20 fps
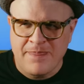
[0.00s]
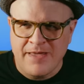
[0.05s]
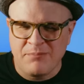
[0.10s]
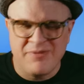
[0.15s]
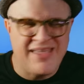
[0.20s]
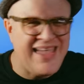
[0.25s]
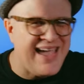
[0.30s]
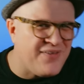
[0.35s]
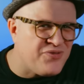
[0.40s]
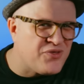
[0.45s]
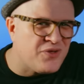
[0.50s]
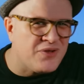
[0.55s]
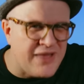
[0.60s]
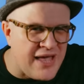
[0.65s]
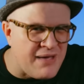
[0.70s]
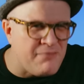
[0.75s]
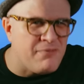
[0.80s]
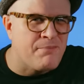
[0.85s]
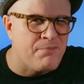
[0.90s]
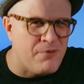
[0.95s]
I mean, had the
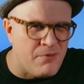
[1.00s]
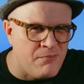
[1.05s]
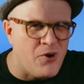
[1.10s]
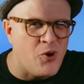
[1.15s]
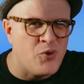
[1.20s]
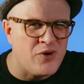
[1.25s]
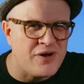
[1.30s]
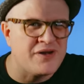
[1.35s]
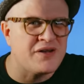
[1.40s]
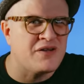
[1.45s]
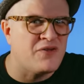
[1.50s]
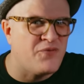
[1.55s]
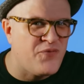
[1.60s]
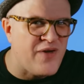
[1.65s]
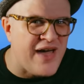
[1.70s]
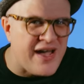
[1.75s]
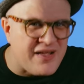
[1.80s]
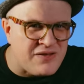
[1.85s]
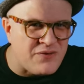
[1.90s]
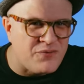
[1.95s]
label promoted it
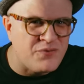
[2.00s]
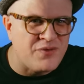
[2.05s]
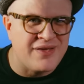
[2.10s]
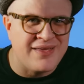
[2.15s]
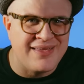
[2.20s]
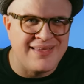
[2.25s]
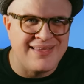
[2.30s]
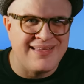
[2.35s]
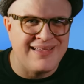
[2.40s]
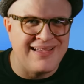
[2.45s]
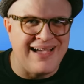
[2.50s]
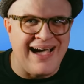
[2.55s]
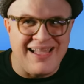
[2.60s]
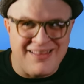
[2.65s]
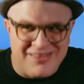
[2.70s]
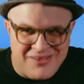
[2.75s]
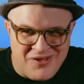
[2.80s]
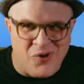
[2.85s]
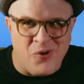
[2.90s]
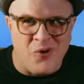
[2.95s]
effectively,
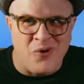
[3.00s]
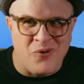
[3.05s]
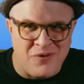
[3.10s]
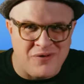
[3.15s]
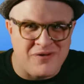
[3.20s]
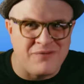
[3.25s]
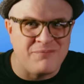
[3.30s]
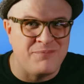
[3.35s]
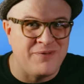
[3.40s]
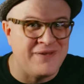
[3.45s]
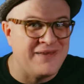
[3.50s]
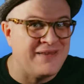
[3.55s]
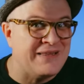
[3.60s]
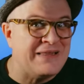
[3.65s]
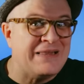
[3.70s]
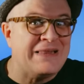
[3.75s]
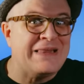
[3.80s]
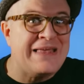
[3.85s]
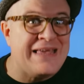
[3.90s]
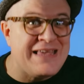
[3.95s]
I know it would have been
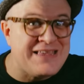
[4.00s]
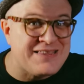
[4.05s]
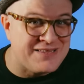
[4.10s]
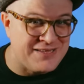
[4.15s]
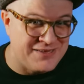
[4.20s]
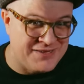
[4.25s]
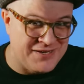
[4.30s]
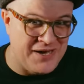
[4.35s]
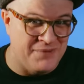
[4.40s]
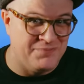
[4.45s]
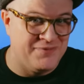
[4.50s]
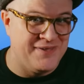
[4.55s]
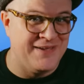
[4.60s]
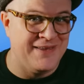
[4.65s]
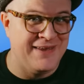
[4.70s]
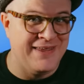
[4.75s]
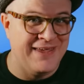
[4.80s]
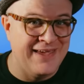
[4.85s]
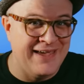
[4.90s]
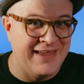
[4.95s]
at least a top
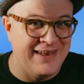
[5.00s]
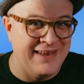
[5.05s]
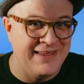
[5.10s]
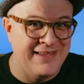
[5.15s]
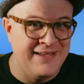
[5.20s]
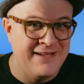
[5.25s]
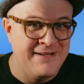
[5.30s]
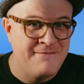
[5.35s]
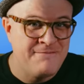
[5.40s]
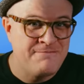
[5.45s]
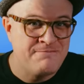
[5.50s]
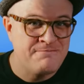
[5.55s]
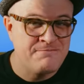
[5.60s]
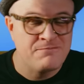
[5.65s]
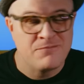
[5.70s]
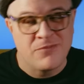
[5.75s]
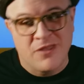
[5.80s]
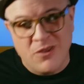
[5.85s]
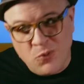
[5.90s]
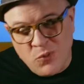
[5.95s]
10 hit.
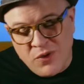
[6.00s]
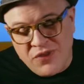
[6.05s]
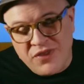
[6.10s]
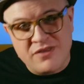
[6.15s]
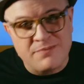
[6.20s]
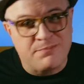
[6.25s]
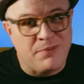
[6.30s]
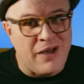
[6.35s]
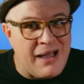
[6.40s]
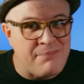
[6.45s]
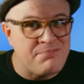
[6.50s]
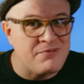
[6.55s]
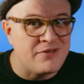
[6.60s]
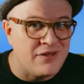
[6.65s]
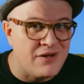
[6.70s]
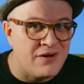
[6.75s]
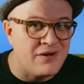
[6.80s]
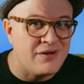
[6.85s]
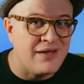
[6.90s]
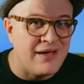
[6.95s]
With its
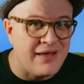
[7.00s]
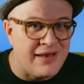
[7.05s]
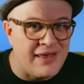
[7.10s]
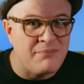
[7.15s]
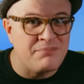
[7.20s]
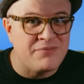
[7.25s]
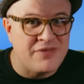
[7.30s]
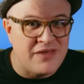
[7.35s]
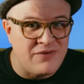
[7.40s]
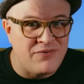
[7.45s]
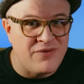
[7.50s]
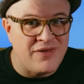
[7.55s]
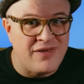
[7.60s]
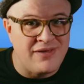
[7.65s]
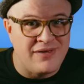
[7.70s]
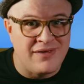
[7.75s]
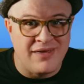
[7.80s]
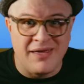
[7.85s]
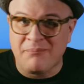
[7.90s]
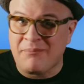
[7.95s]
popularity on
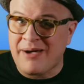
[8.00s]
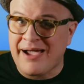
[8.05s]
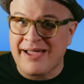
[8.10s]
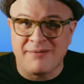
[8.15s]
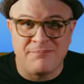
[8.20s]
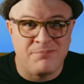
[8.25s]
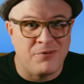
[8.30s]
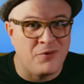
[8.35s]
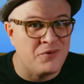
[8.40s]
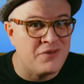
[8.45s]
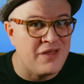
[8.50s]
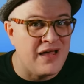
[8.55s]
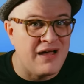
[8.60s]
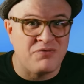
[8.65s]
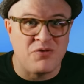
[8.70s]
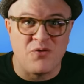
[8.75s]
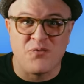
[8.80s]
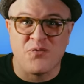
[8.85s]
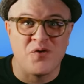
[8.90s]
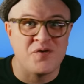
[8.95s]
MTV, it might have pulled
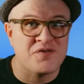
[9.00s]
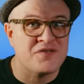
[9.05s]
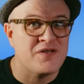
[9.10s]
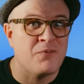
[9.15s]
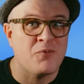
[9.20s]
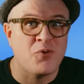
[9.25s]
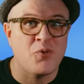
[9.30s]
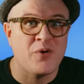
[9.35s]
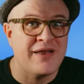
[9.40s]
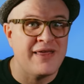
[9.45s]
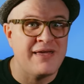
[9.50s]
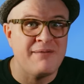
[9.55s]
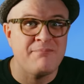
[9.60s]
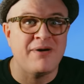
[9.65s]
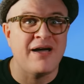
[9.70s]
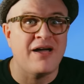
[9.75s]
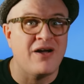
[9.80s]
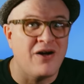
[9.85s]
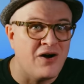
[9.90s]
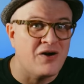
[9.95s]
off the first number one hit
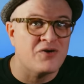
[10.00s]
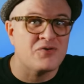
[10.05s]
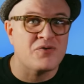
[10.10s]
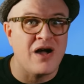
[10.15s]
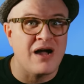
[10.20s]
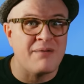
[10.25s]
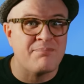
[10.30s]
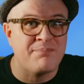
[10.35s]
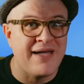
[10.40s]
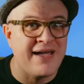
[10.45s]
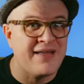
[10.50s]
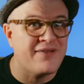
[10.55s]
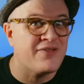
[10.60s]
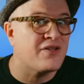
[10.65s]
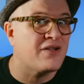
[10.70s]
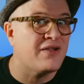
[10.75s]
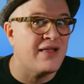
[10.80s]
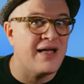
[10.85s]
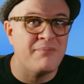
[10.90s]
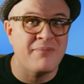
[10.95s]
by a hard rock band in
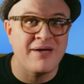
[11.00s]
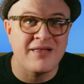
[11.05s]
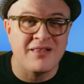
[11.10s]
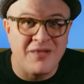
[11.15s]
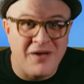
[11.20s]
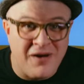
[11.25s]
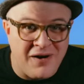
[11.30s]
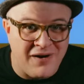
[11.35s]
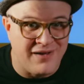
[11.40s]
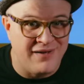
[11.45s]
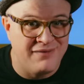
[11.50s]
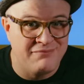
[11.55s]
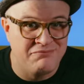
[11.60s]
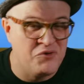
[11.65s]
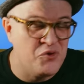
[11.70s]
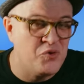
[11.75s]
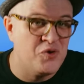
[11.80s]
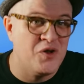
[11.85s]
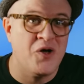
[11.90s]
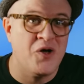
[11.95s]
the glam metal era. Who